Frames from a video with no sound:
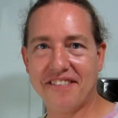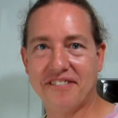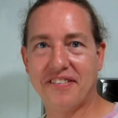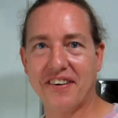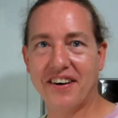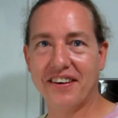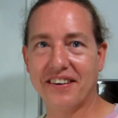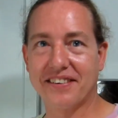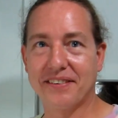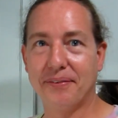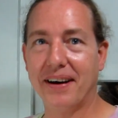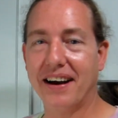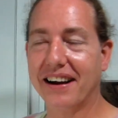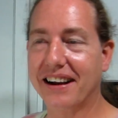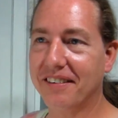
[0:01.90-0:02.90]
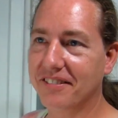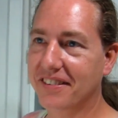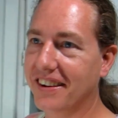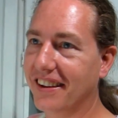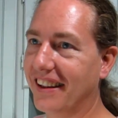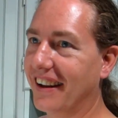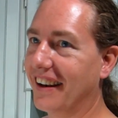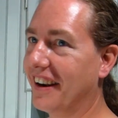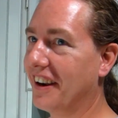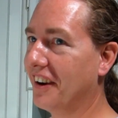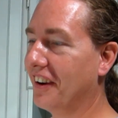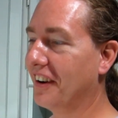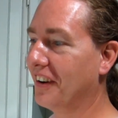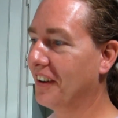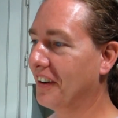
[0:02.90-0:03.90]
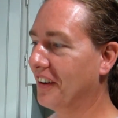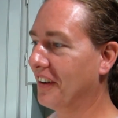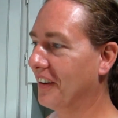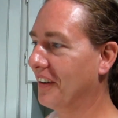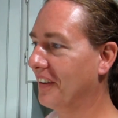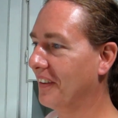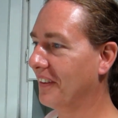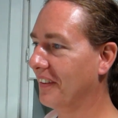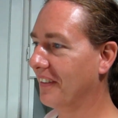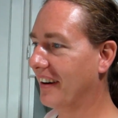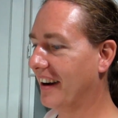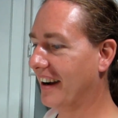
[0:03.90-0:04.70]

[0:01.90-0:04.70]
folks, welcome to the new,